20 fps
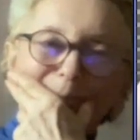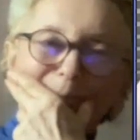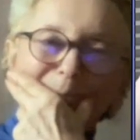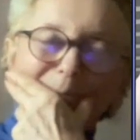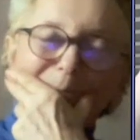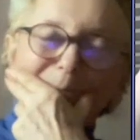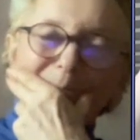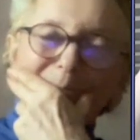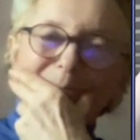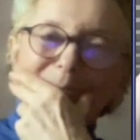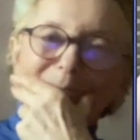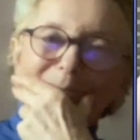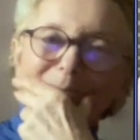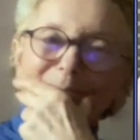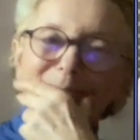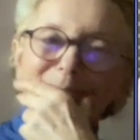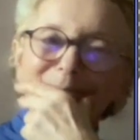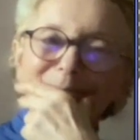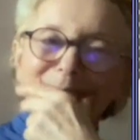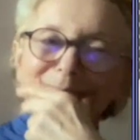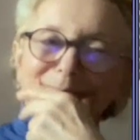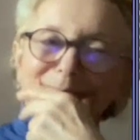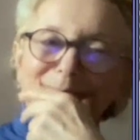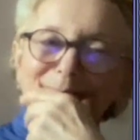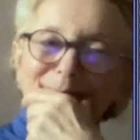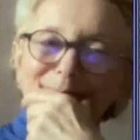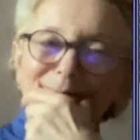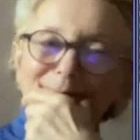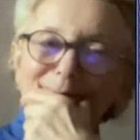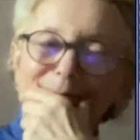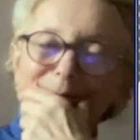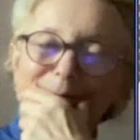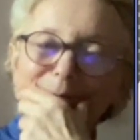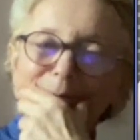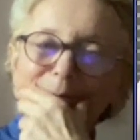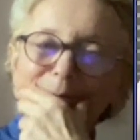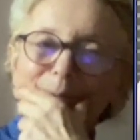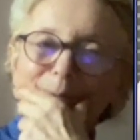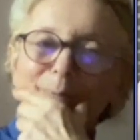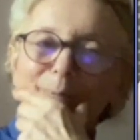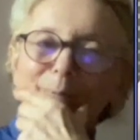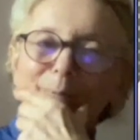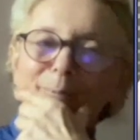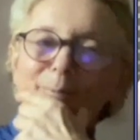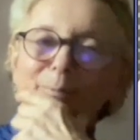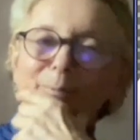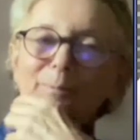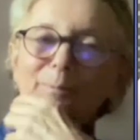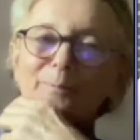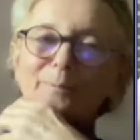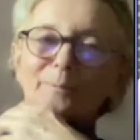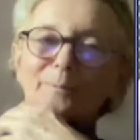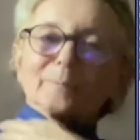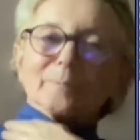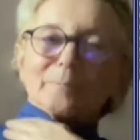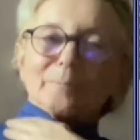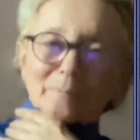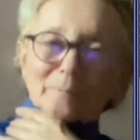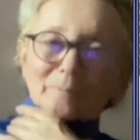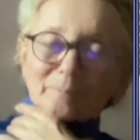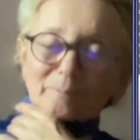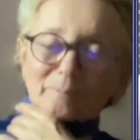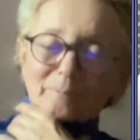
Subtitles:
(silent)